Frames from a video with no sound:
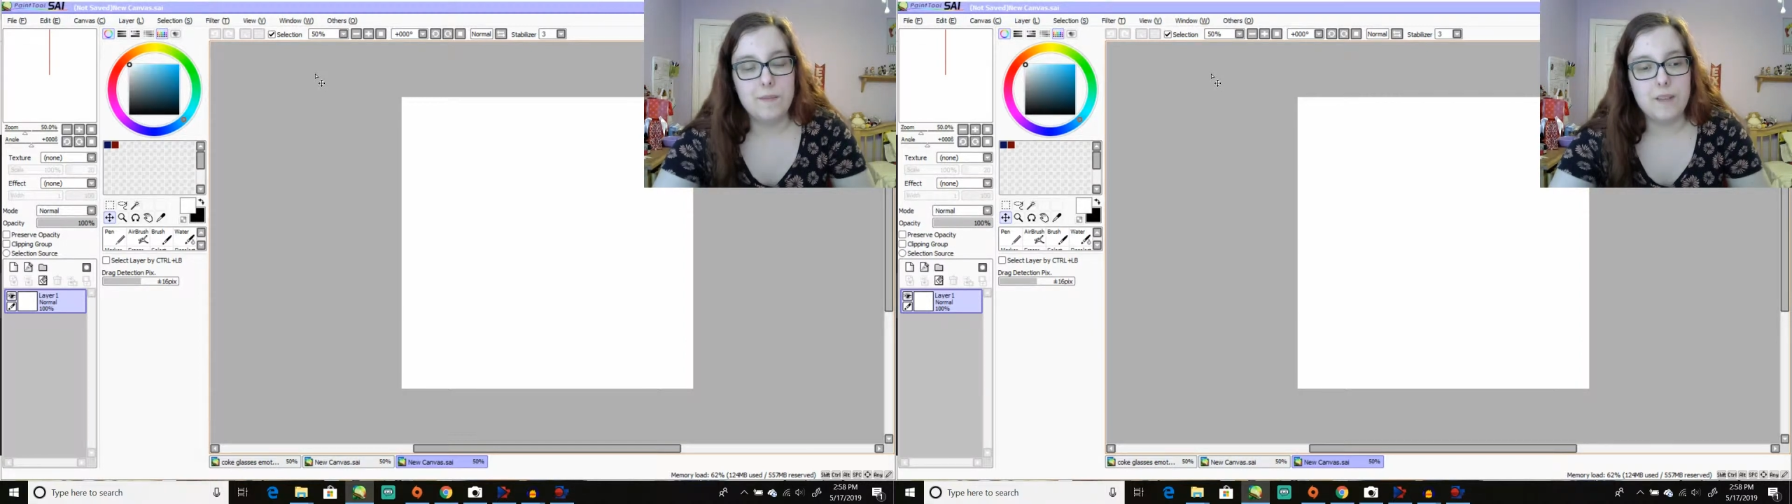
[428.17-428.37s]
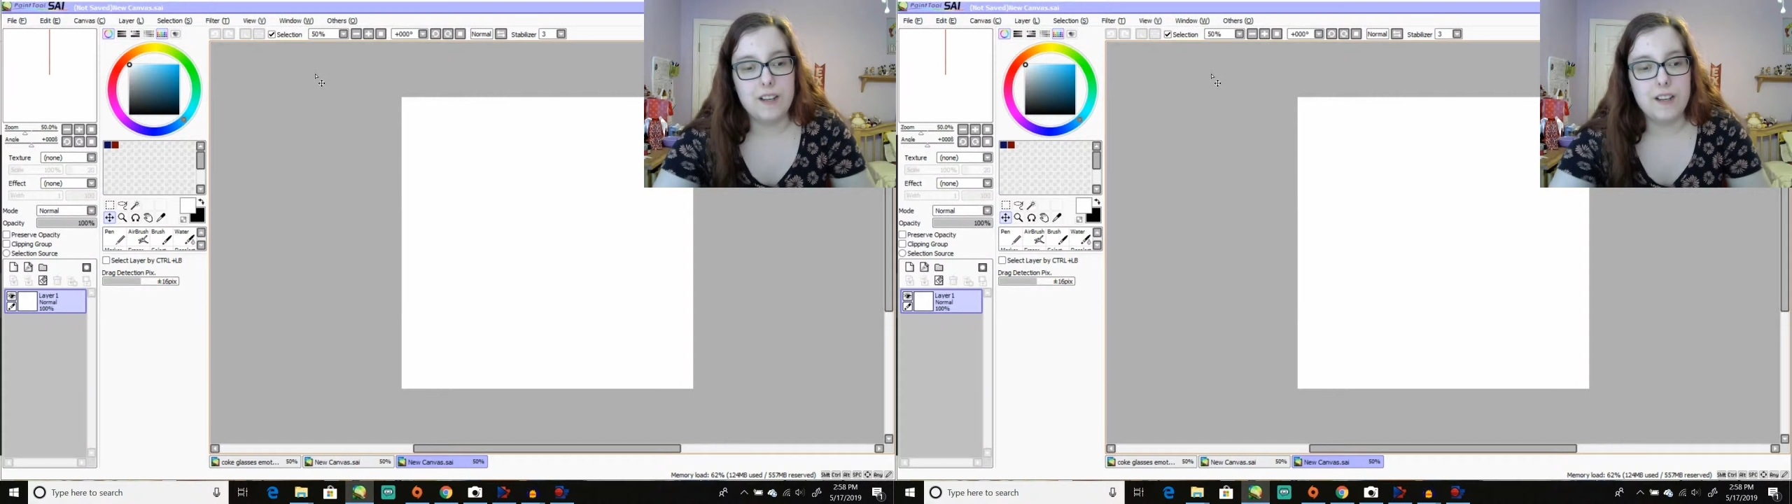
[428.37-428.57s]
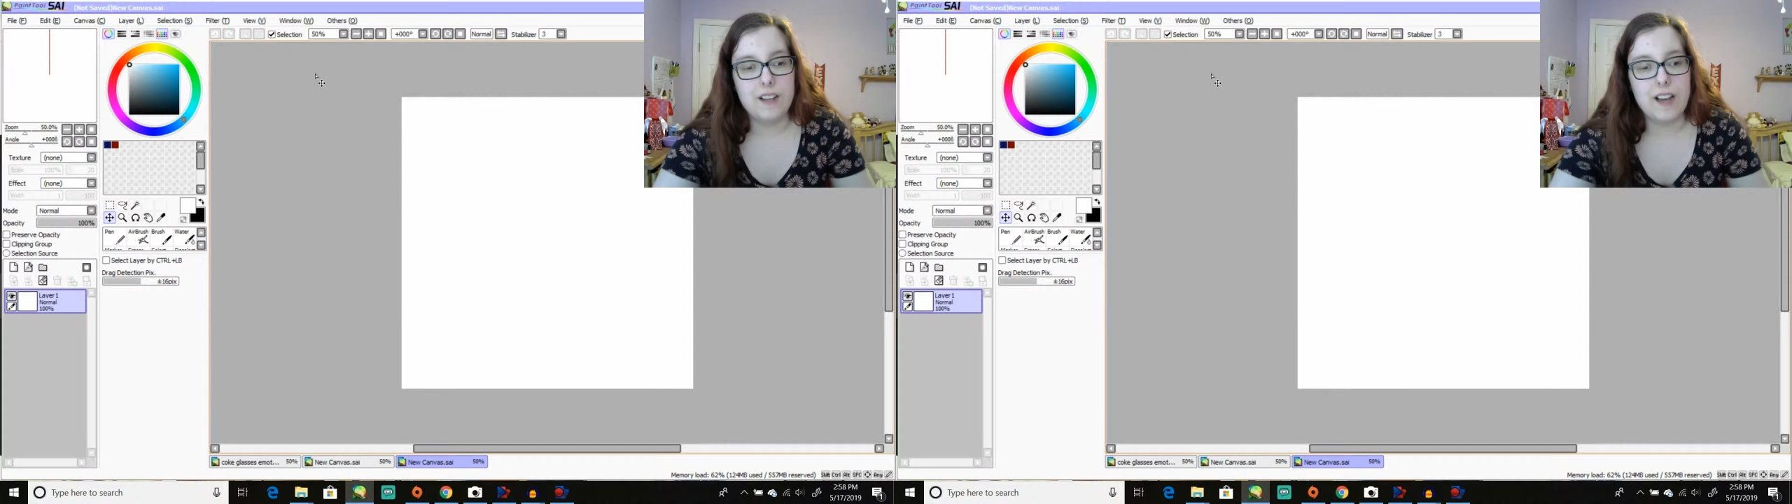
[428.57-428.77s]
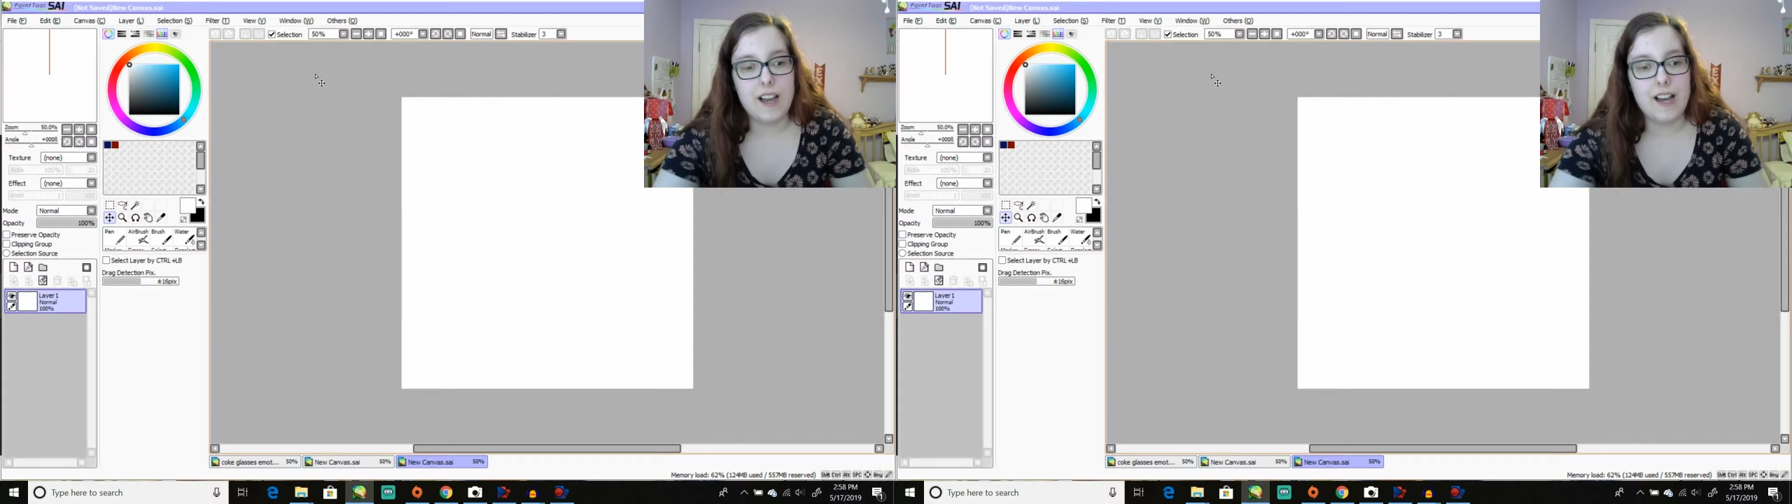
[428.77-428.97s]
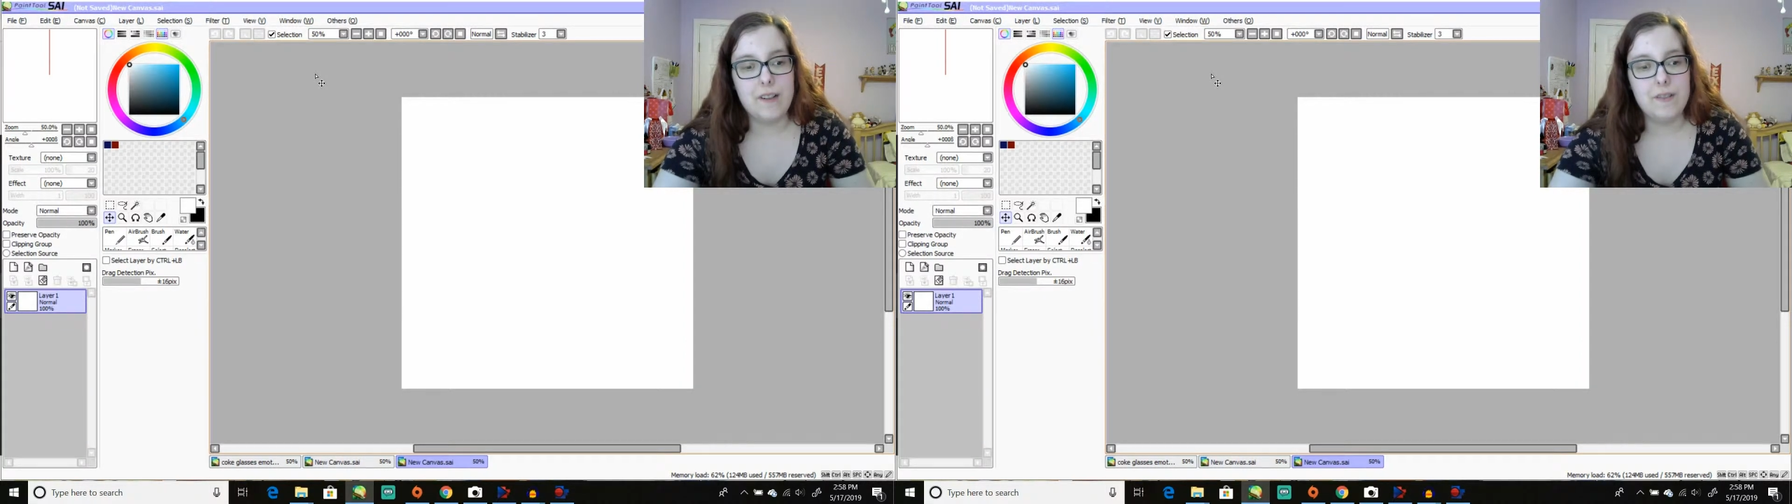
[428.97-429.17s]
but
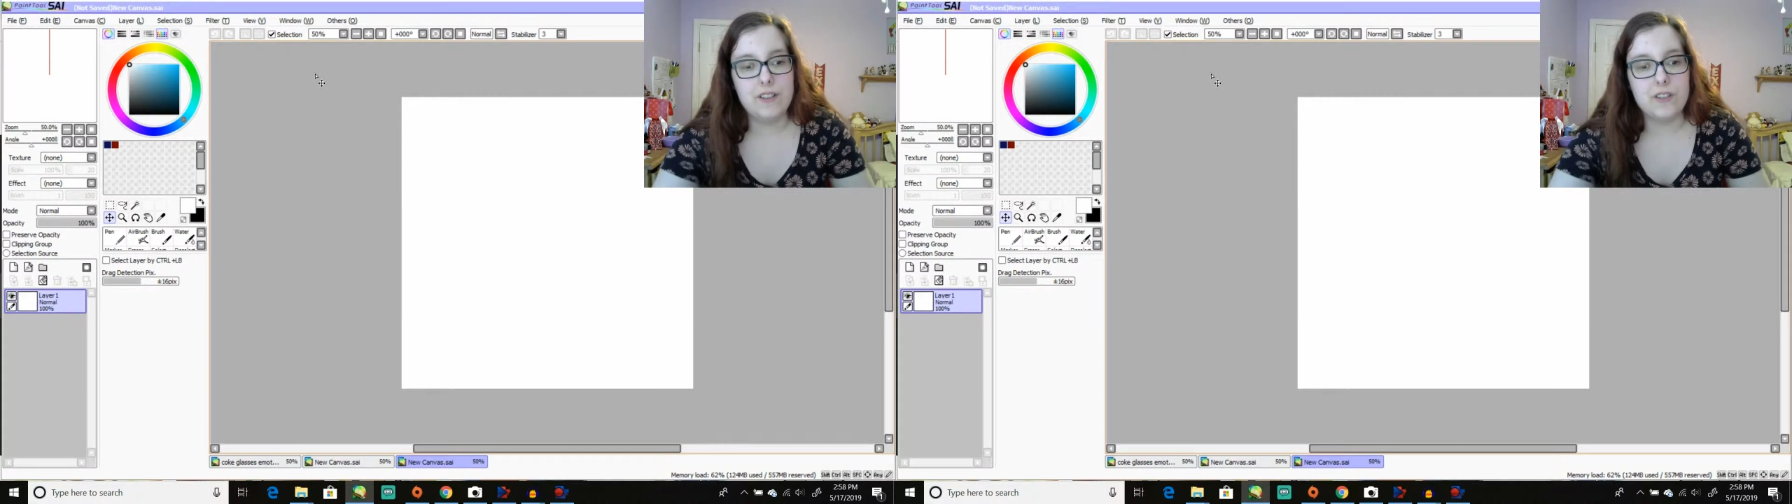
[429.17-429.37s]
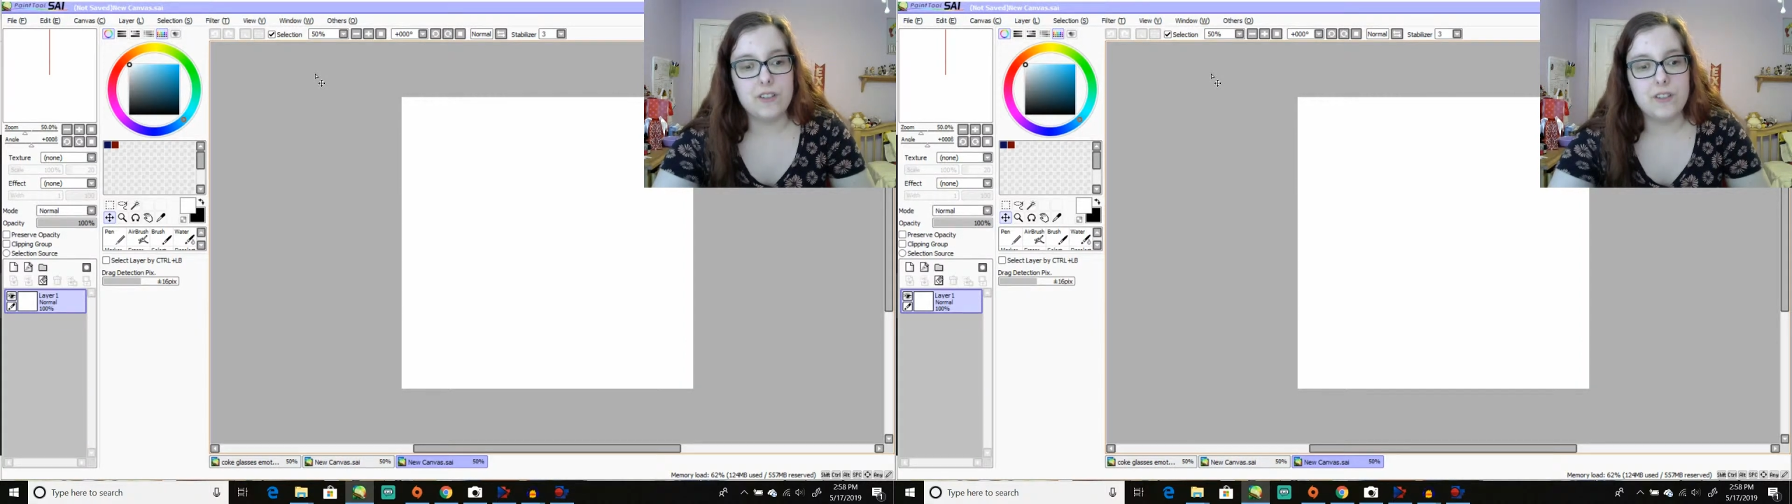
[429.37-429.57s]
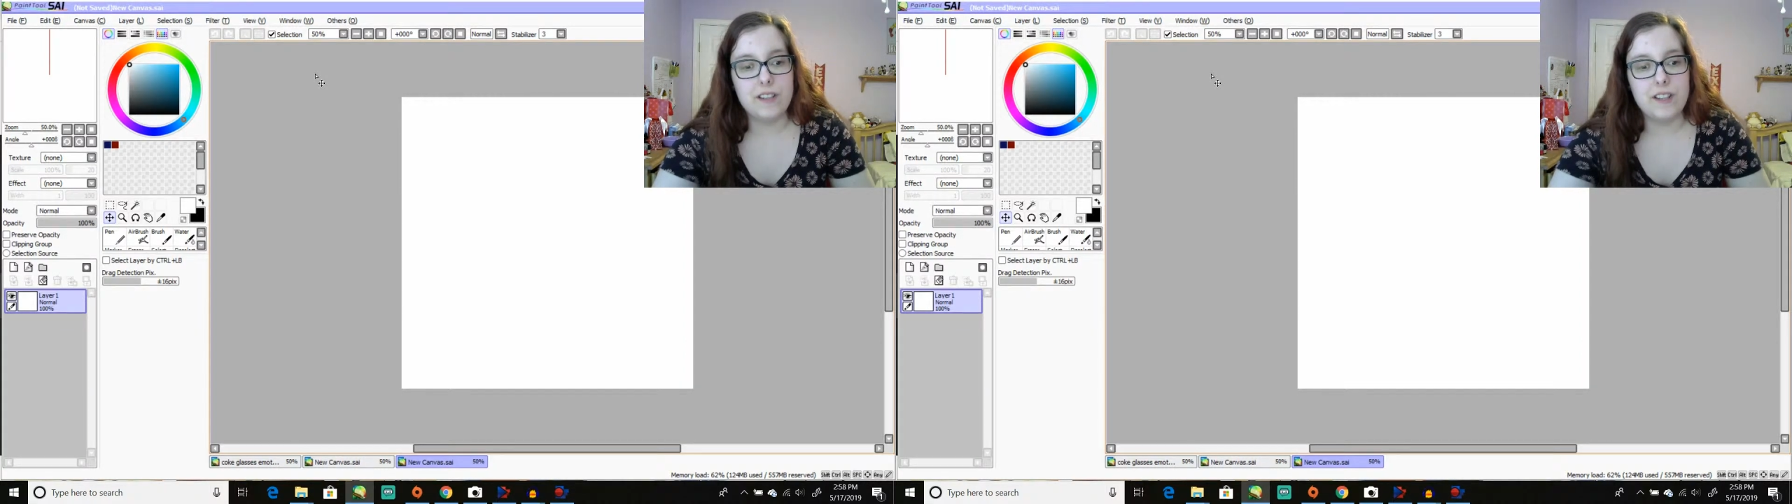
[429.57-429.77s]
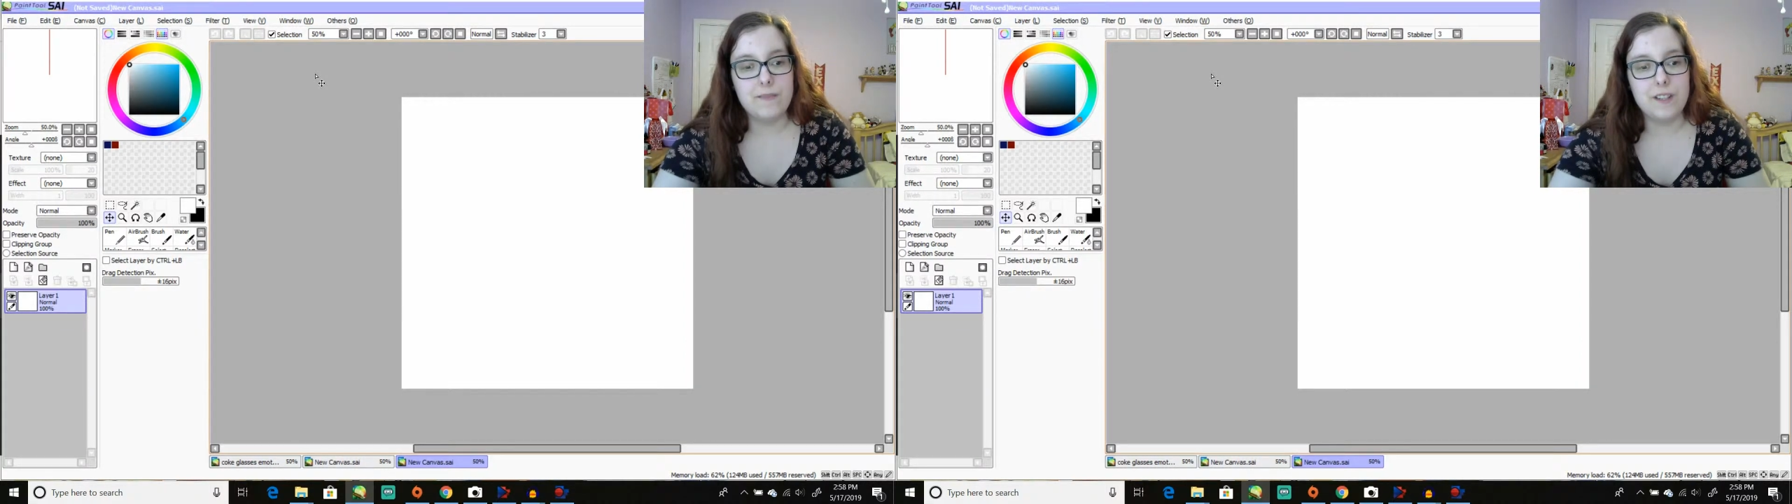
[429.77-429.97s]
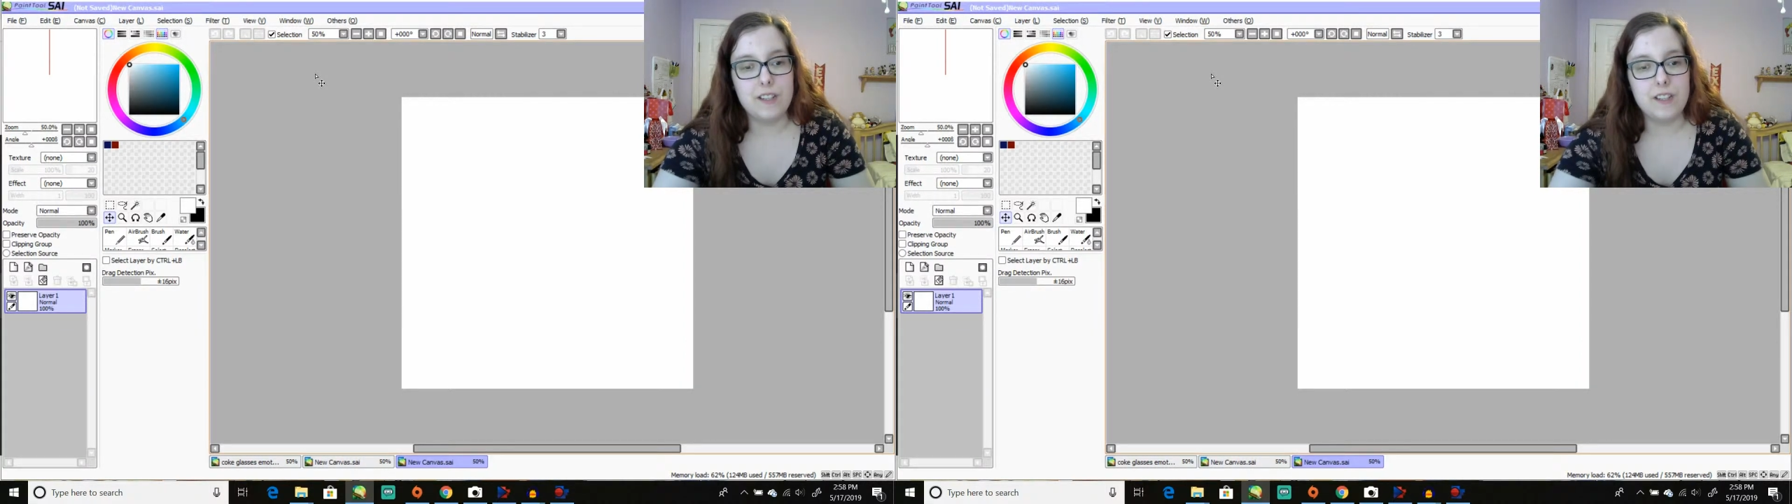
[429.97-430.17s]
I haven't drawn
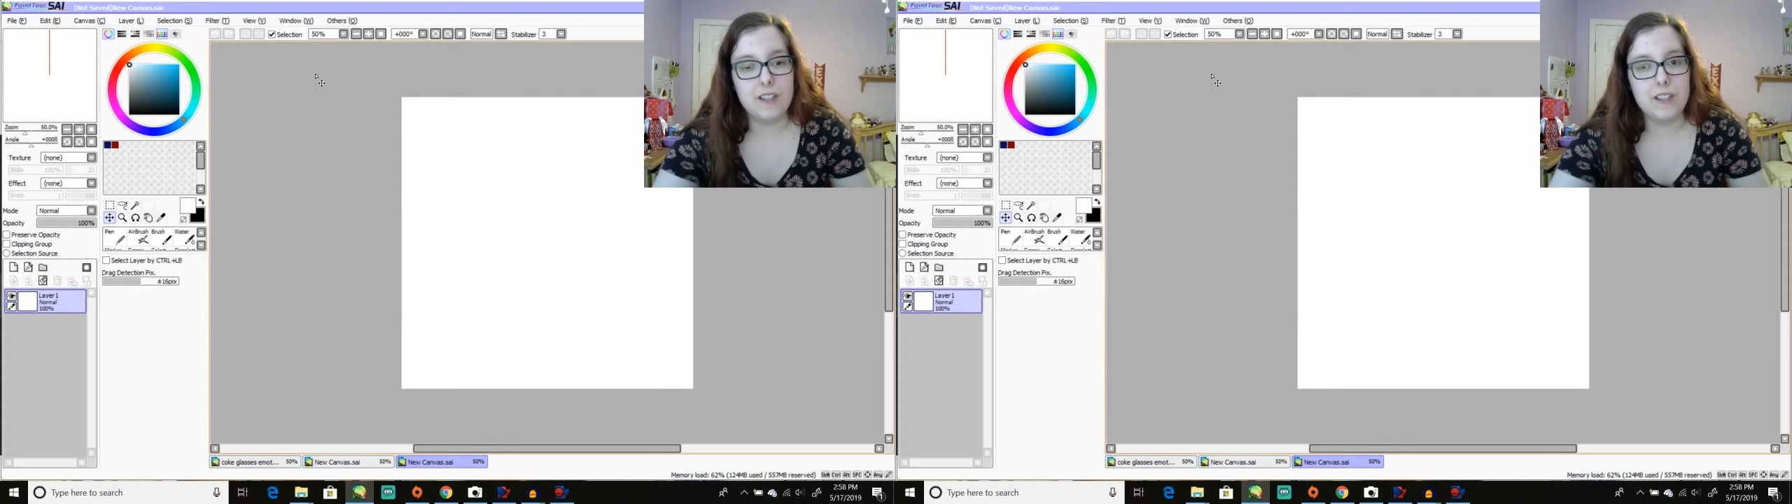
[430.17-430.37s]
him in